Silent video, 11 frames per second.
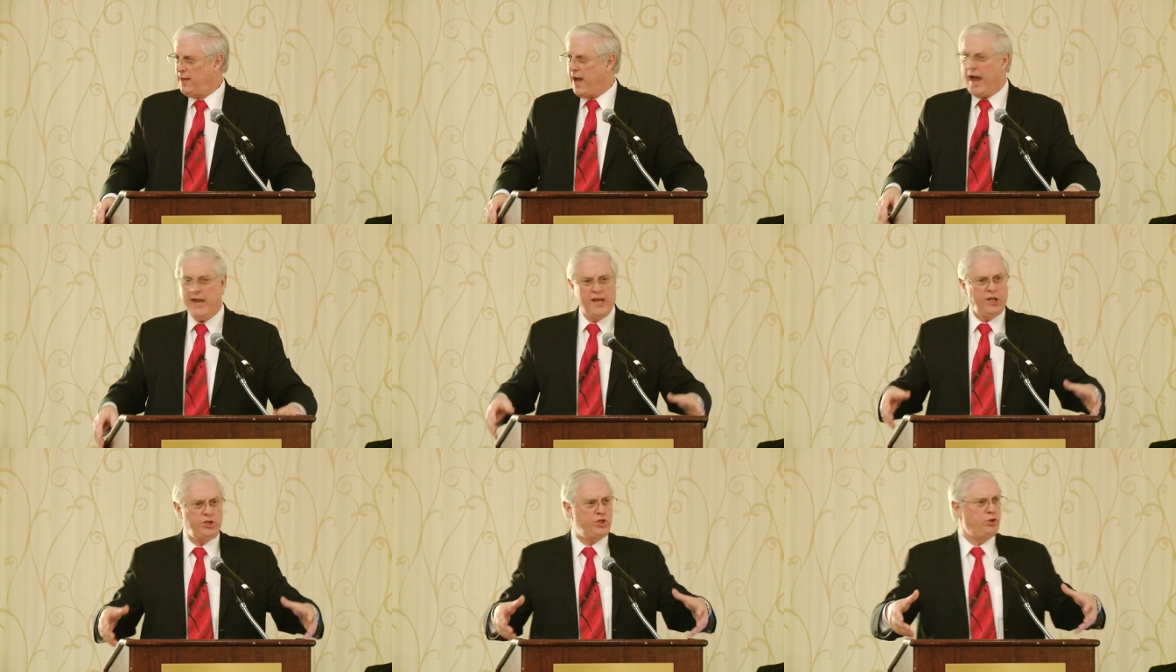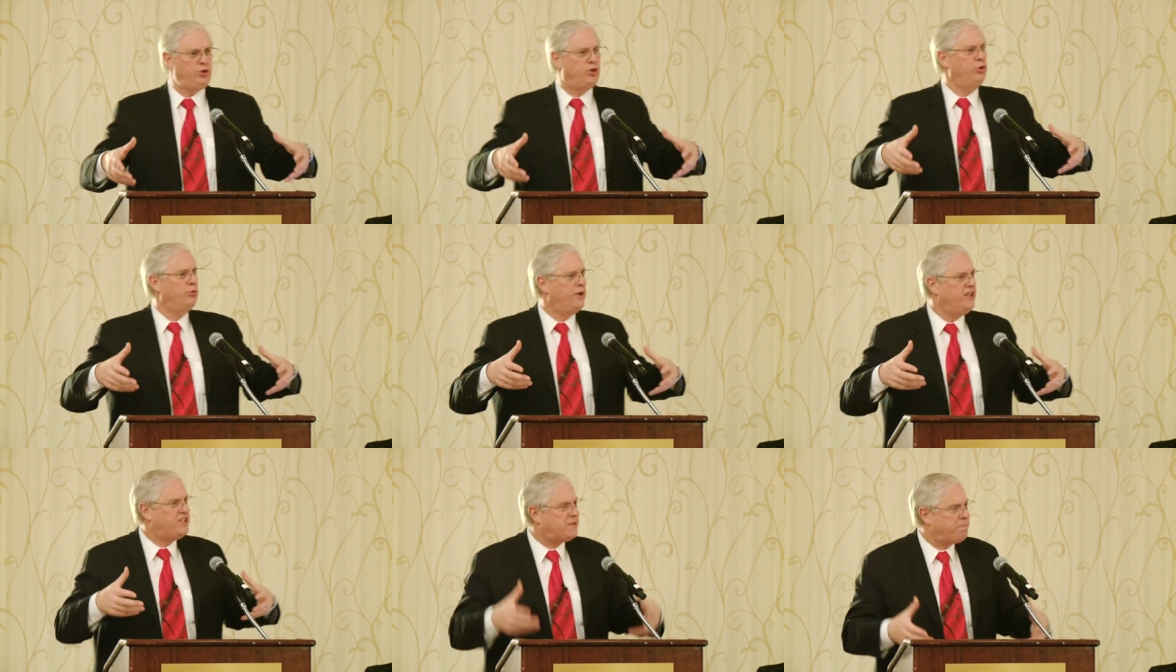I need you to
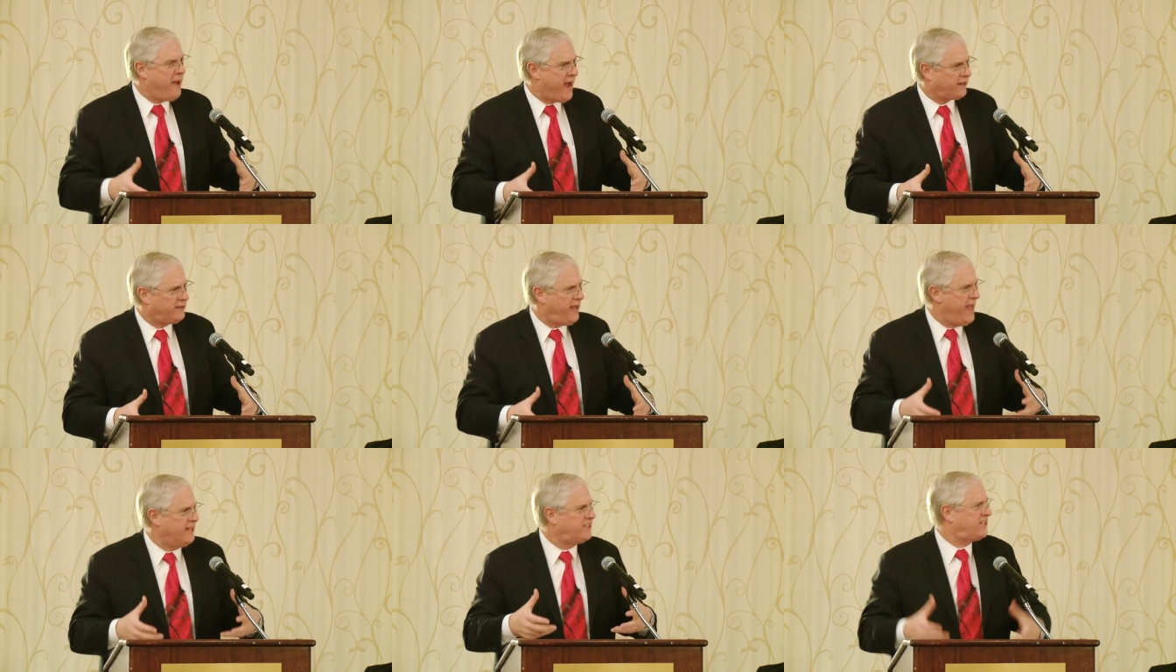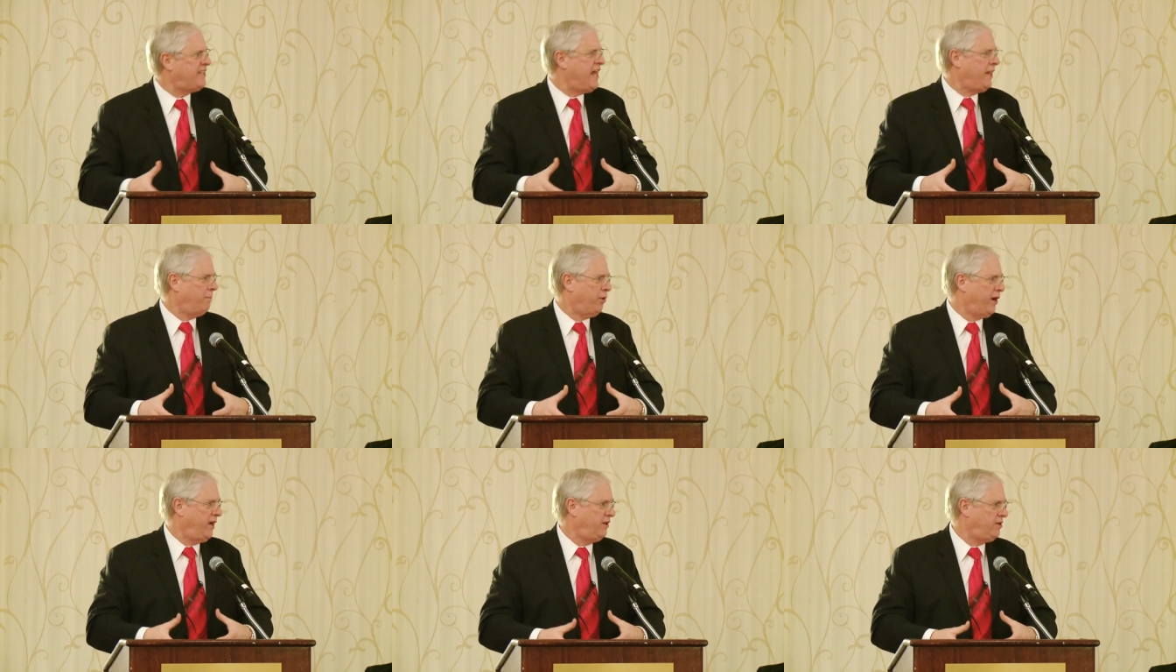respect and
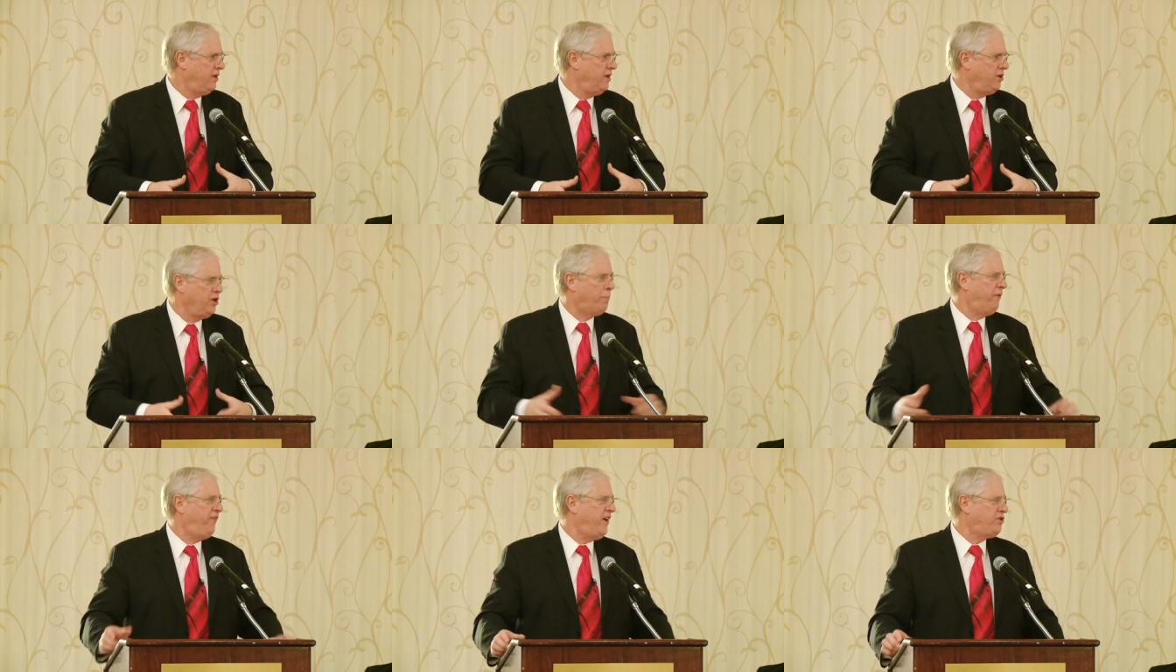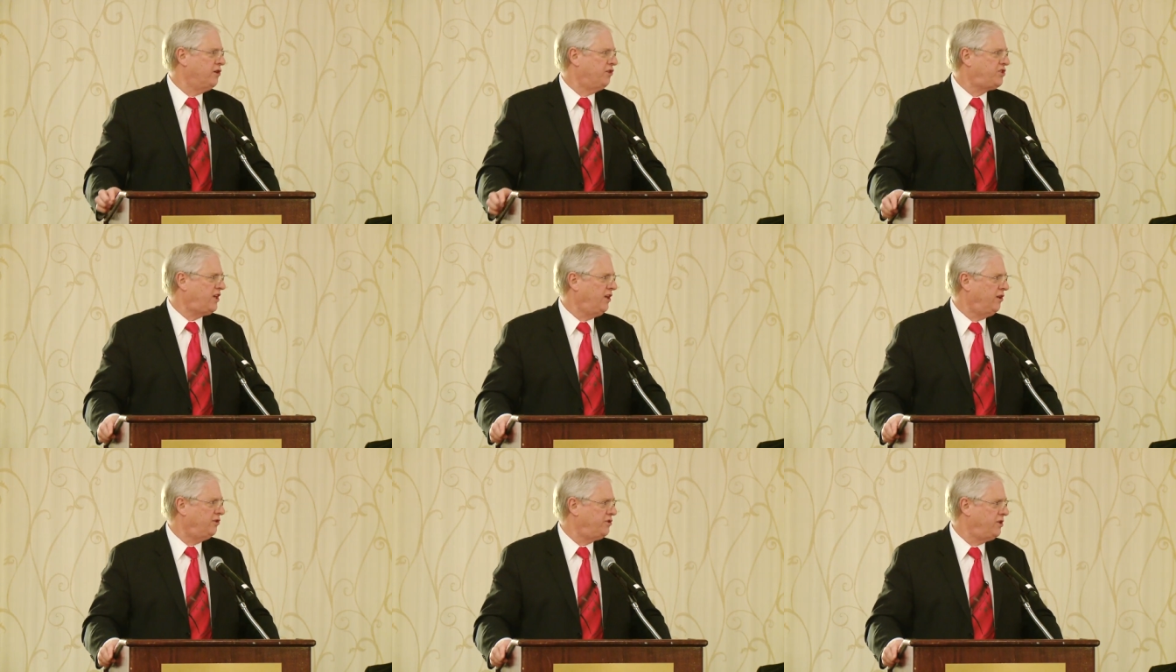celebrate your professional
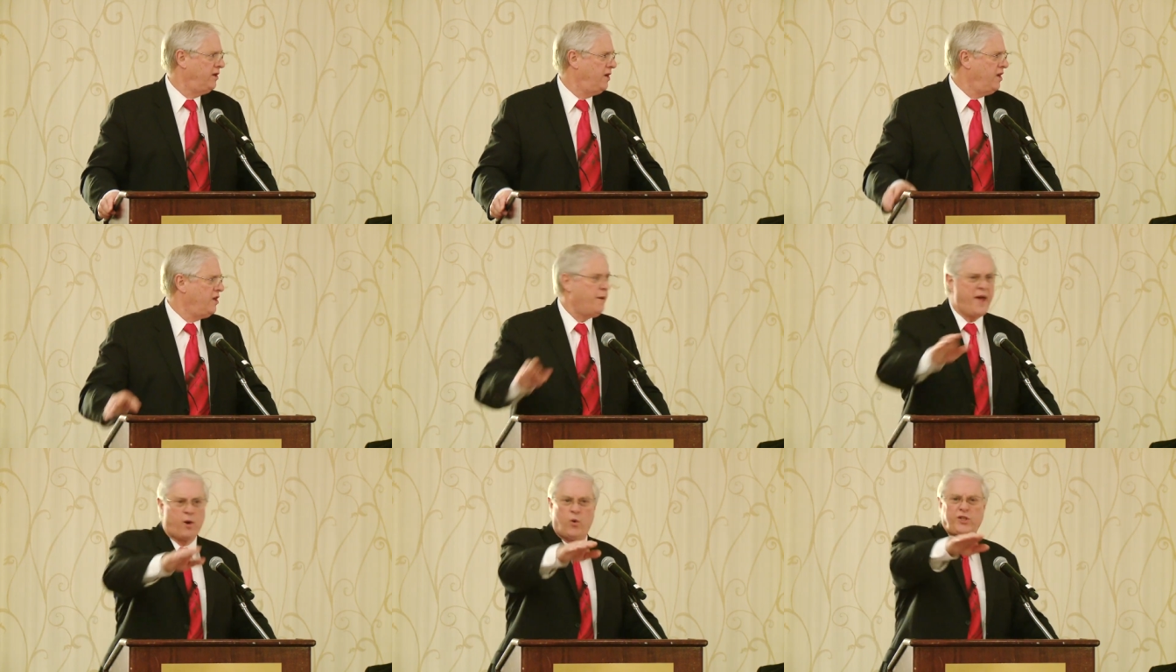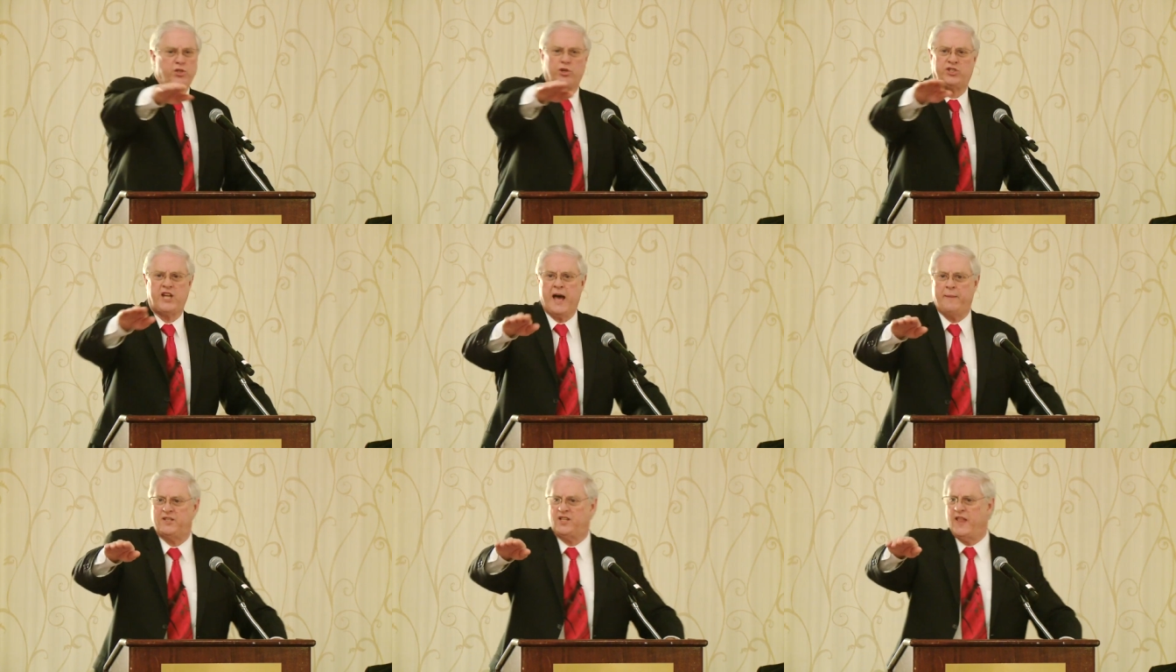skills. No matter what your
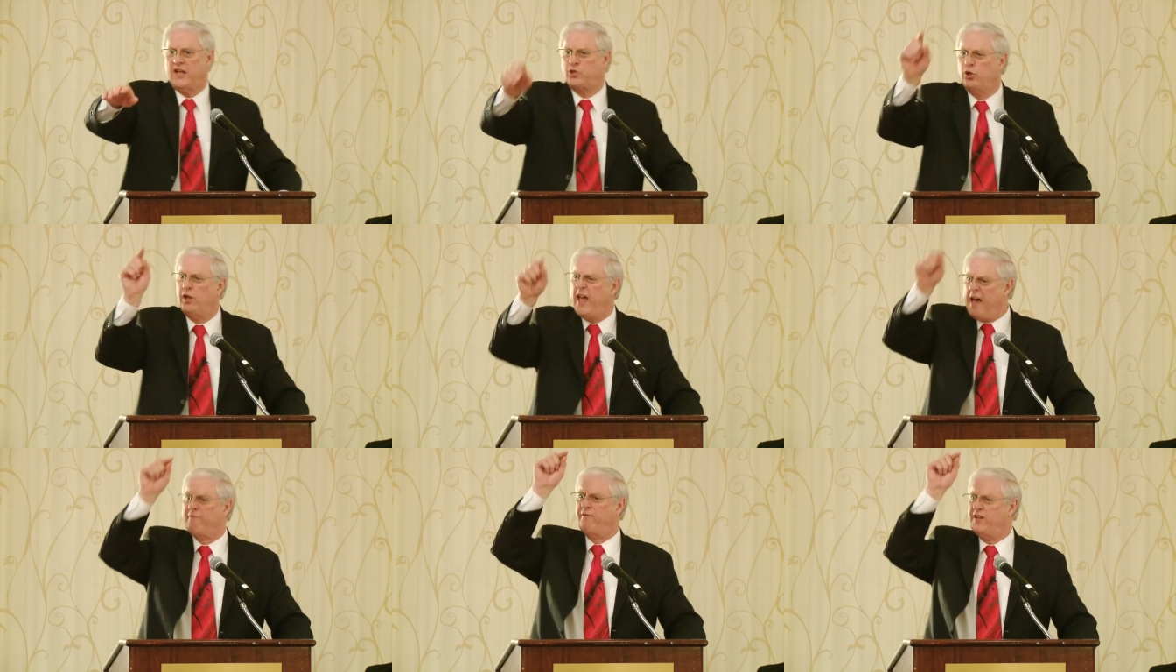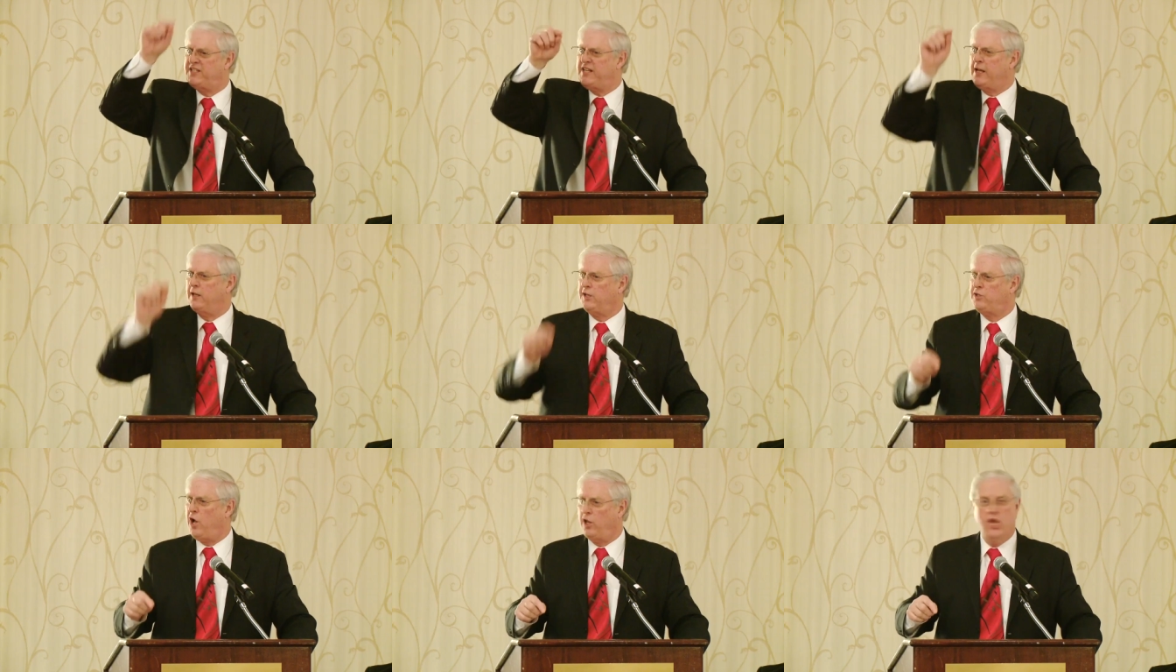job is in that school, every single
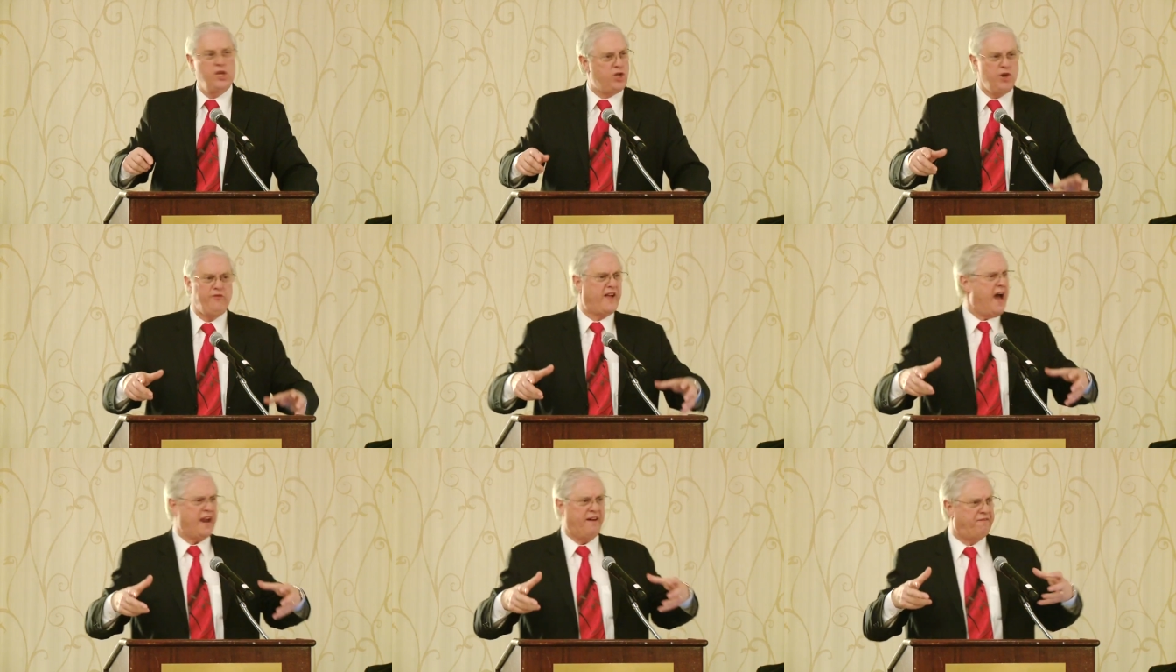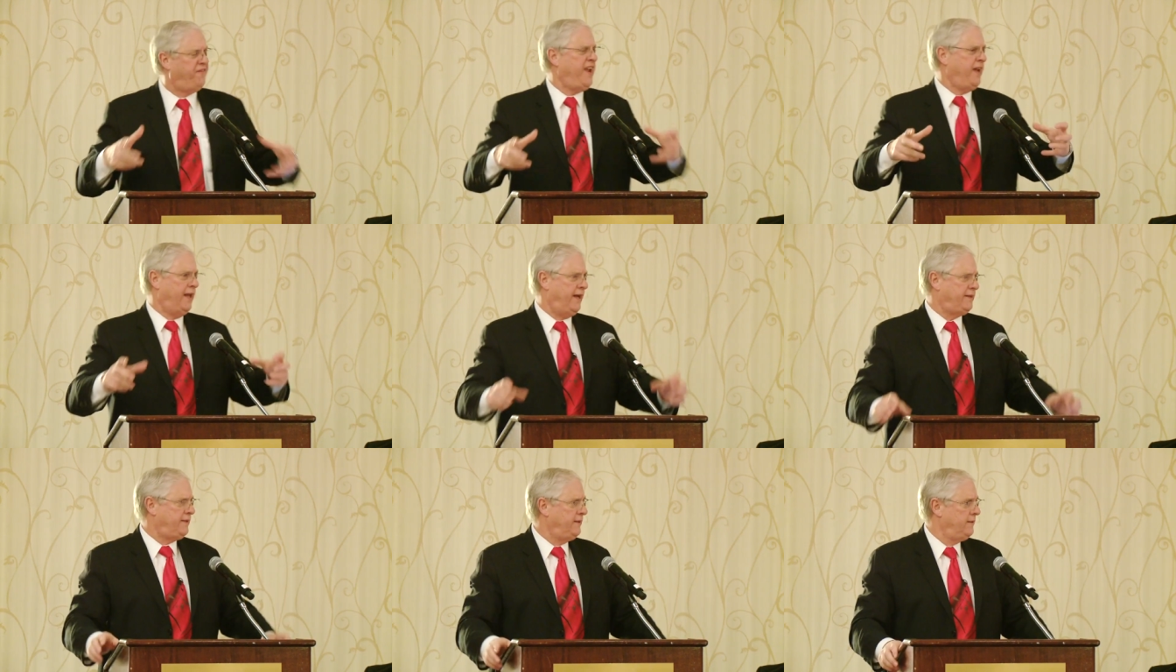adult, you've got to feel it.